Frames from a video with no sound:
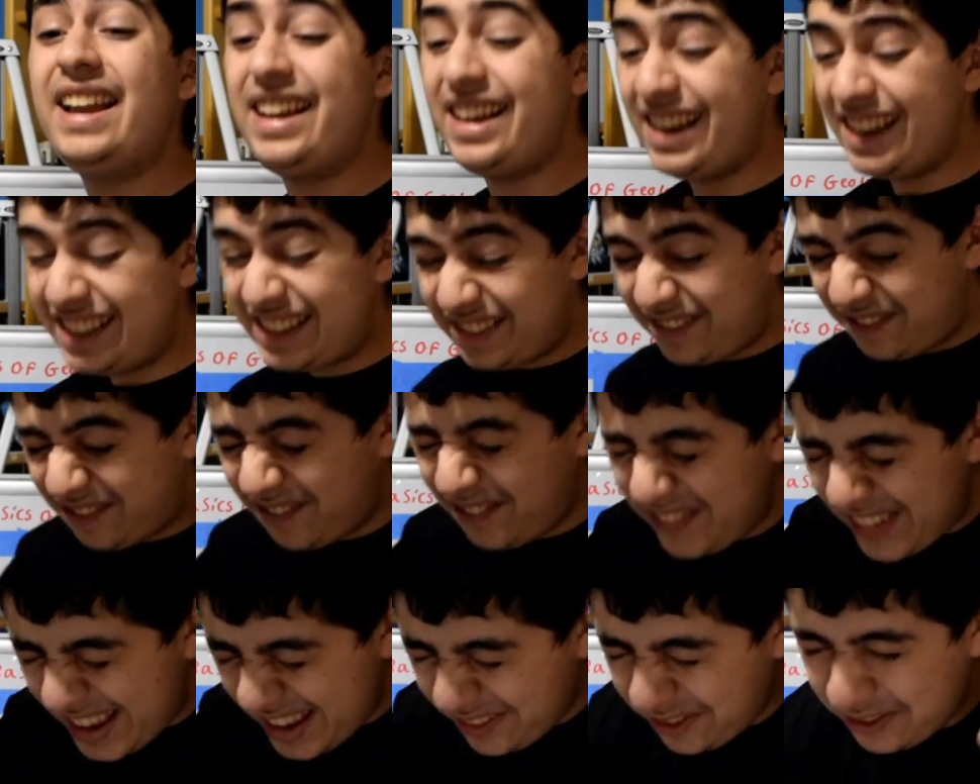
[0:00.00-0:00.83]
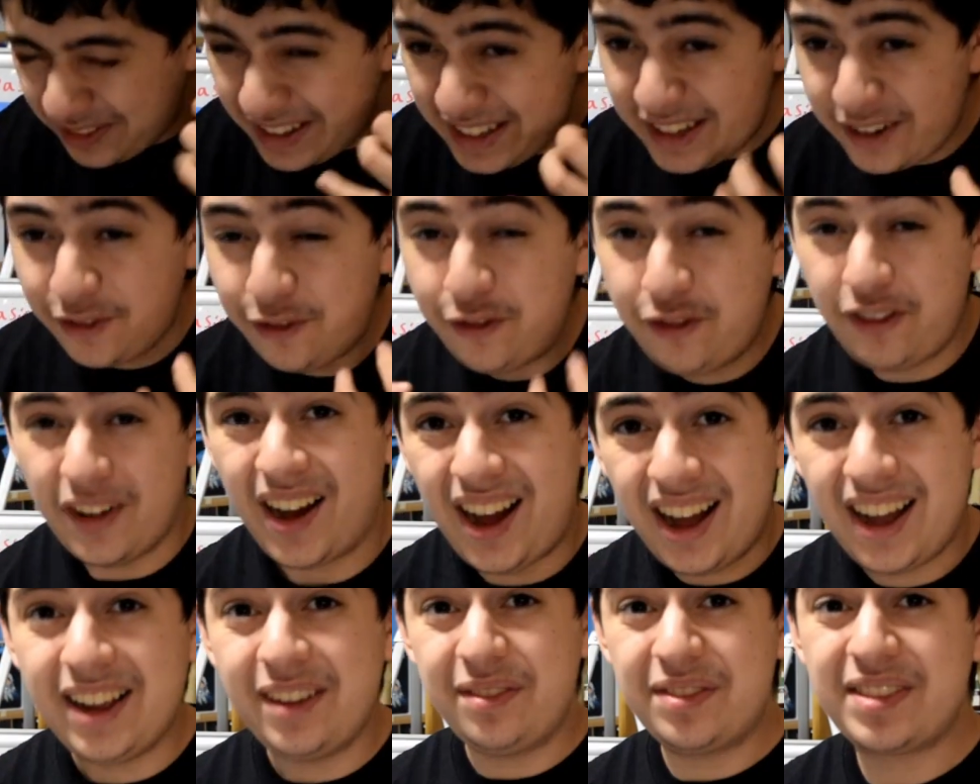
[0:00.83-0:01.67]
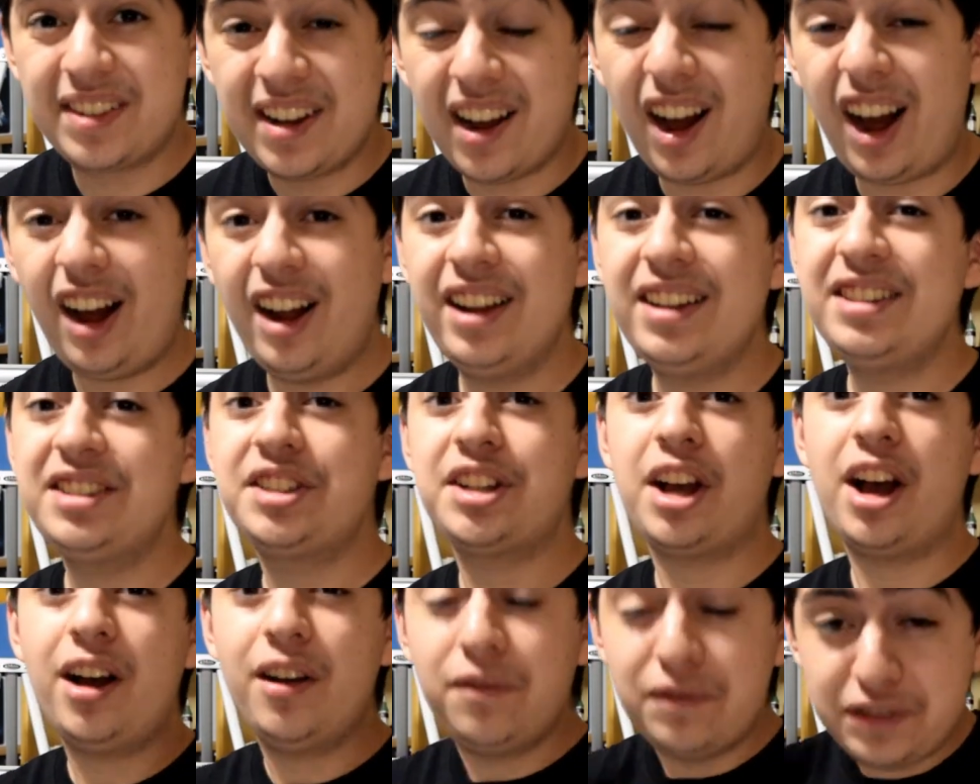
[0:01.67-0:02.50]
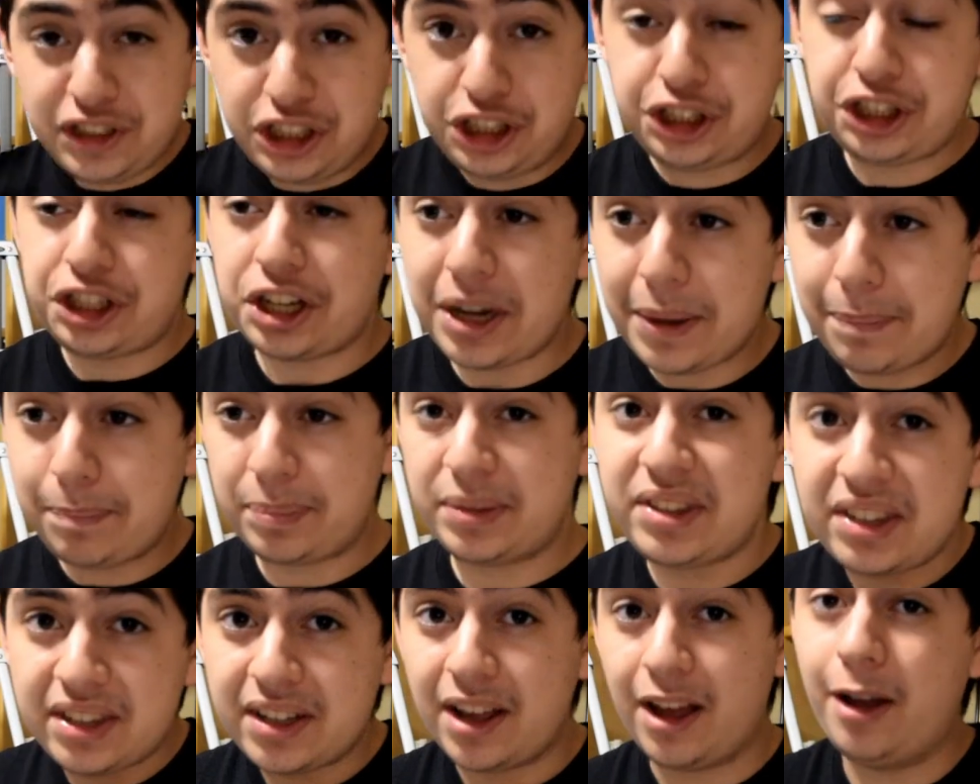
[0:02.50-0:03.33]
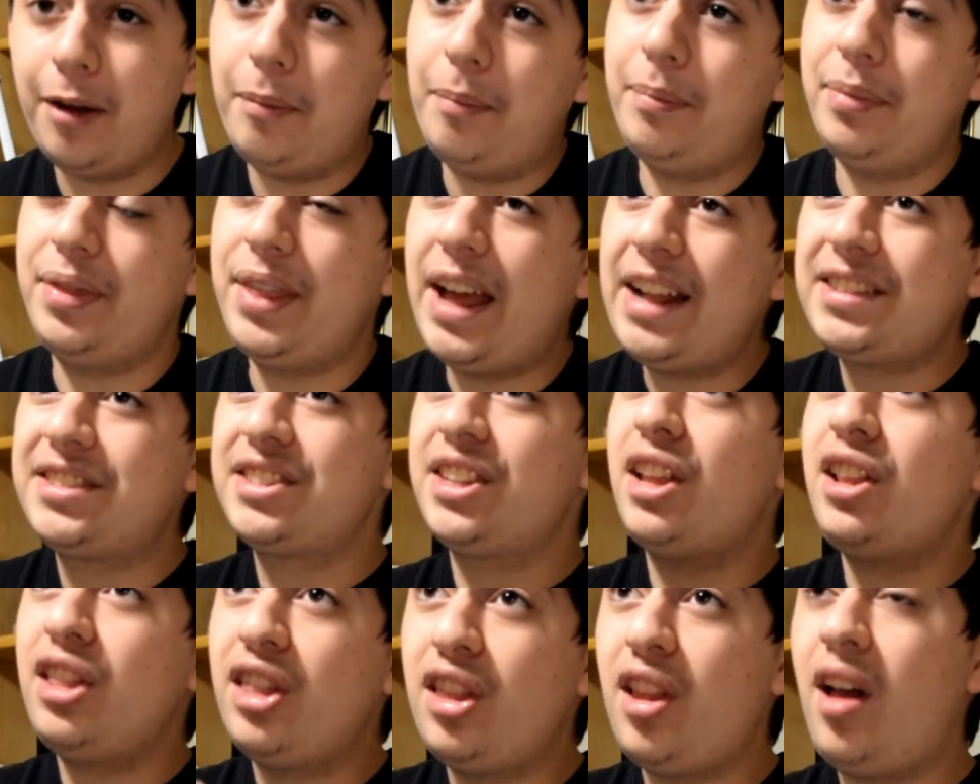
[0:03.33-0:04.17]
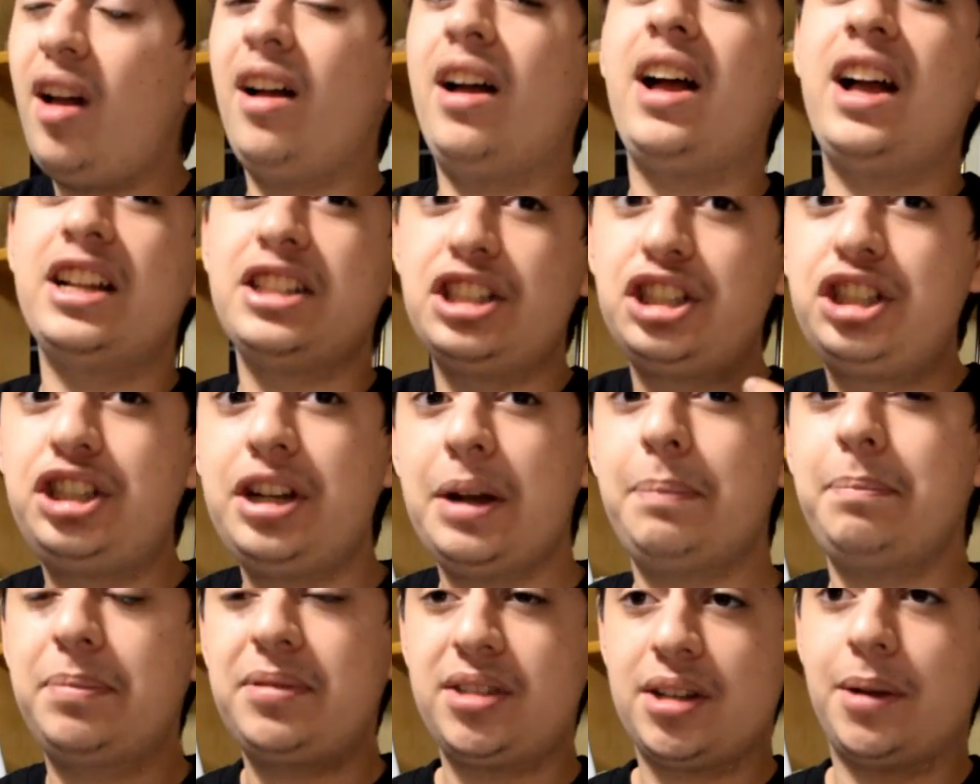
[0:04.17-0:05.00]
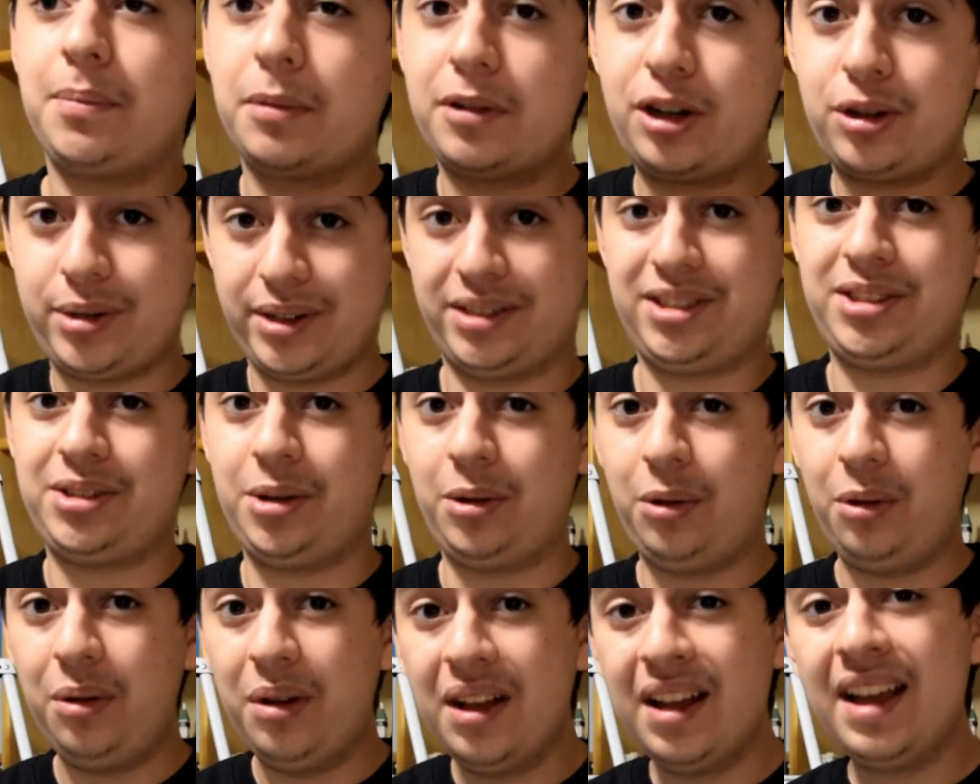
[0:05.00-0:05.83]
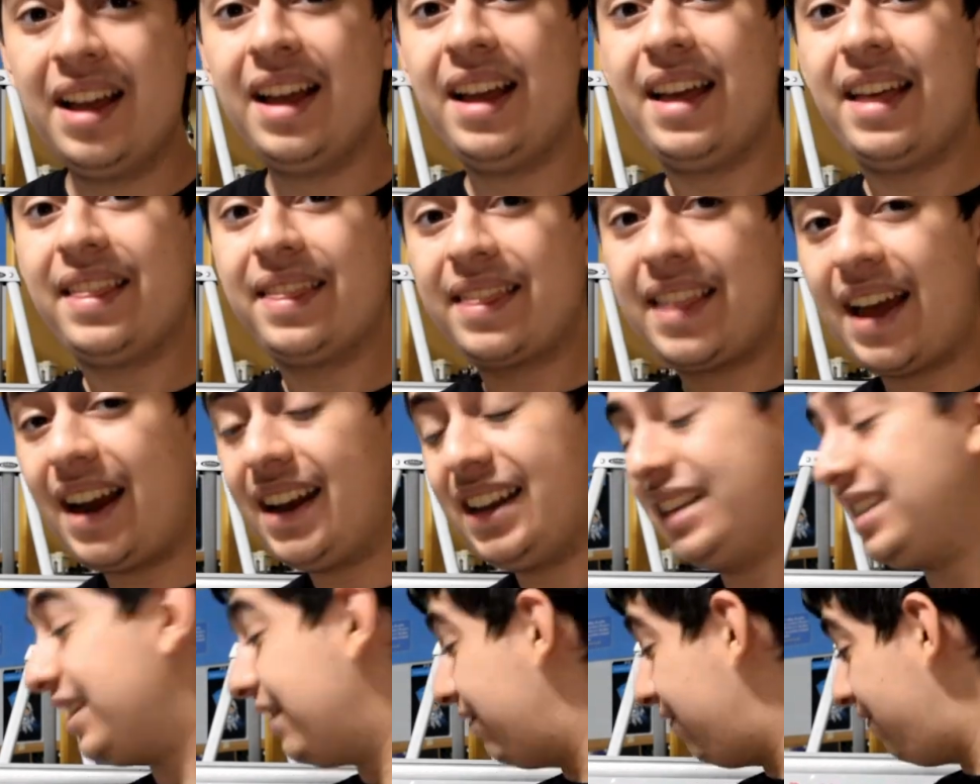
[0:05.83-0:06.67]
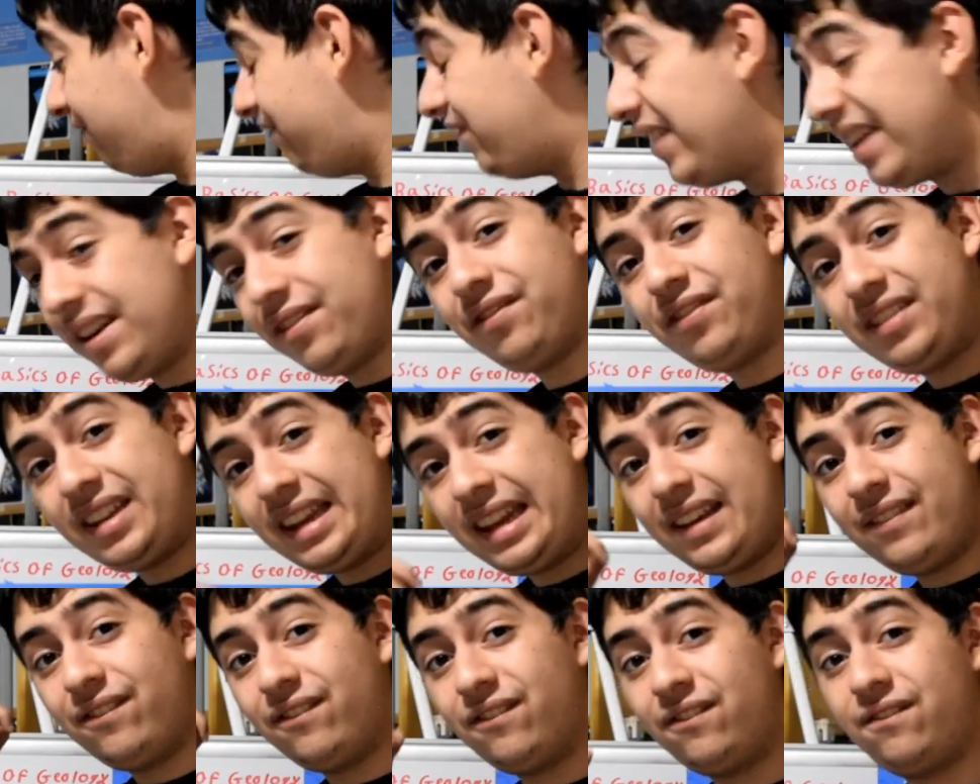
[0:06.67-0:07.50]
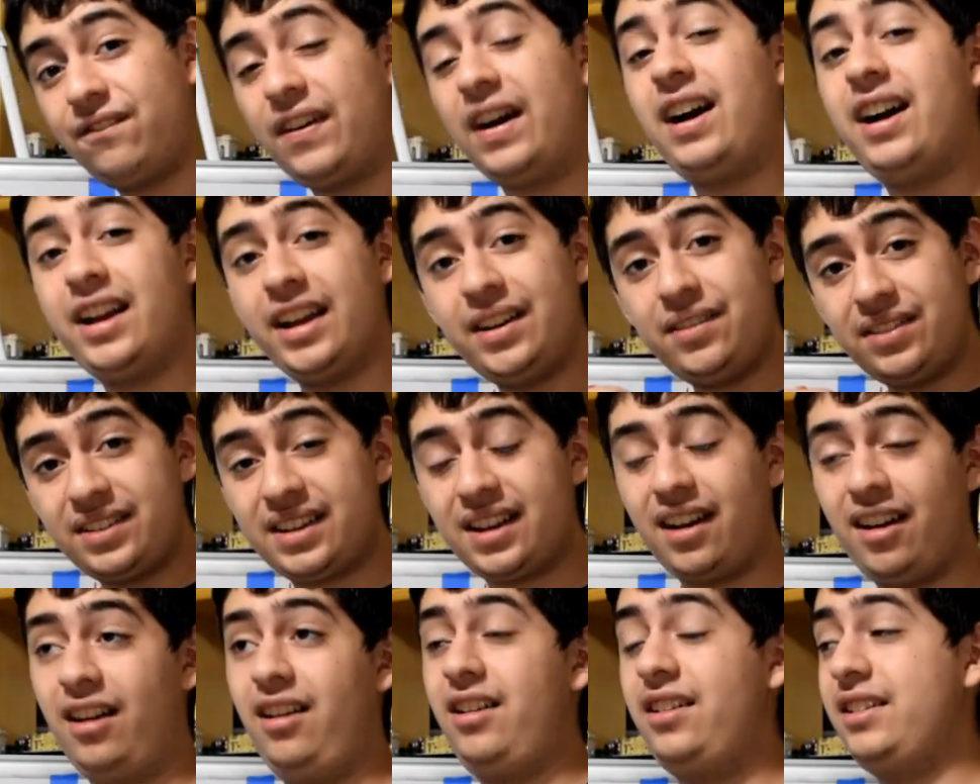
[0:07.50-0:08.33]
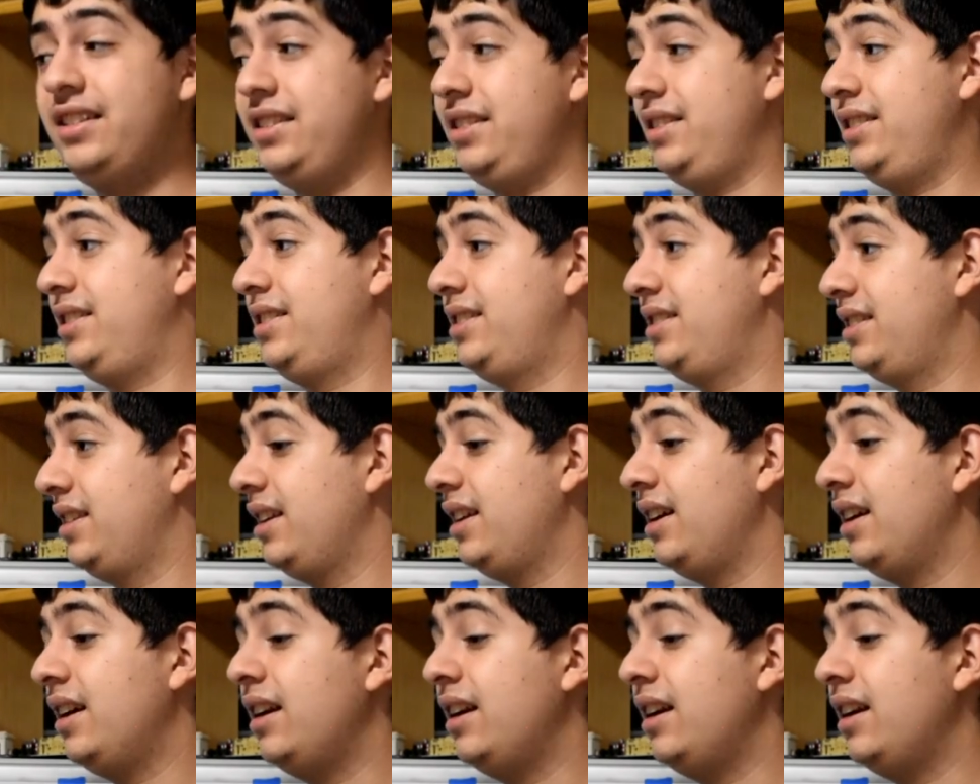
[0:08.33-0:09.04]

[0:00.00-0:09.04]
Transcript: is 55 tons of gypsum. That's a lot. A gypsum crystal, that is 55 tons.